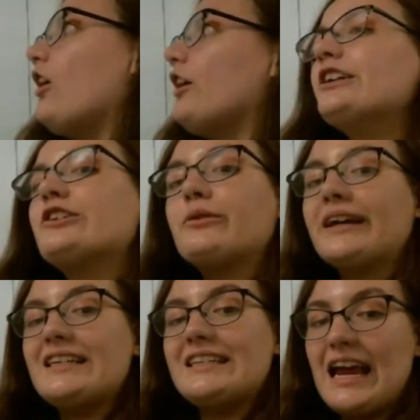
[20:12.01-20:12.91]
All you're doing
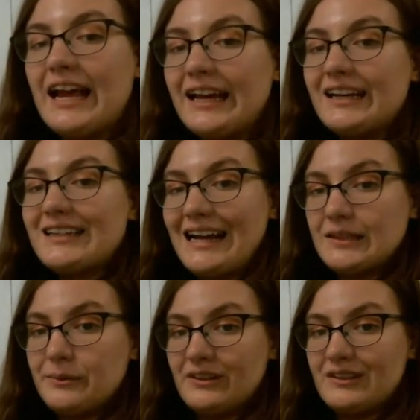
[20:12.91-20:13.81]
is taking
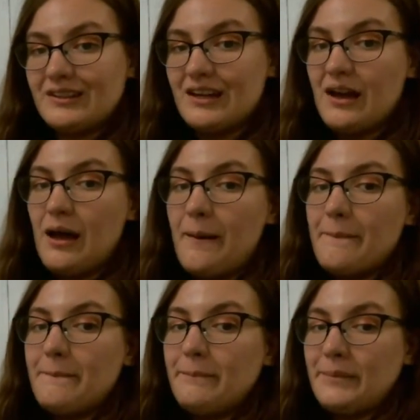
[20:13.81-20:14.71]
decimals,
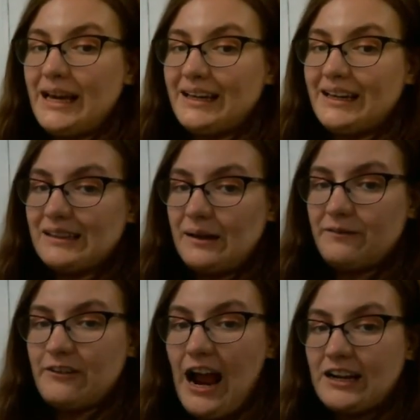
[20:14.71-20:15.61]
making them
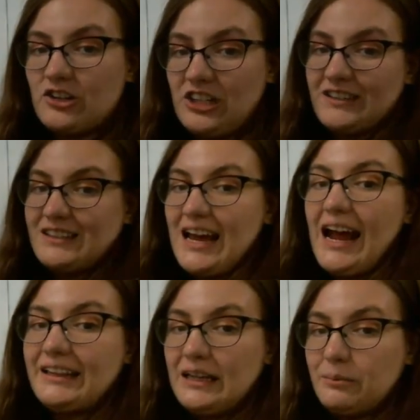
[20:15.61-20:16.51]
fractions,
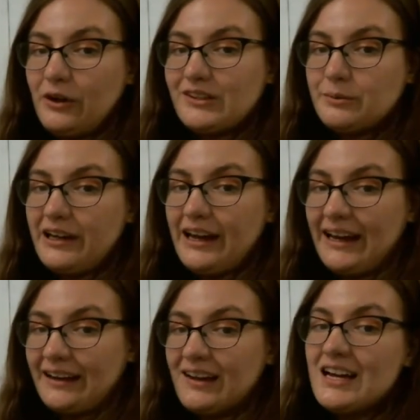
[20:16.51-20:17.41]
and then
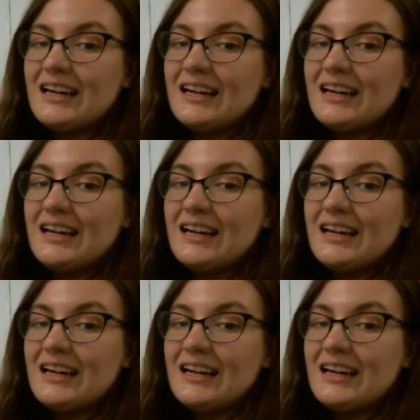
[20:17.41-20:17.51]
multiplying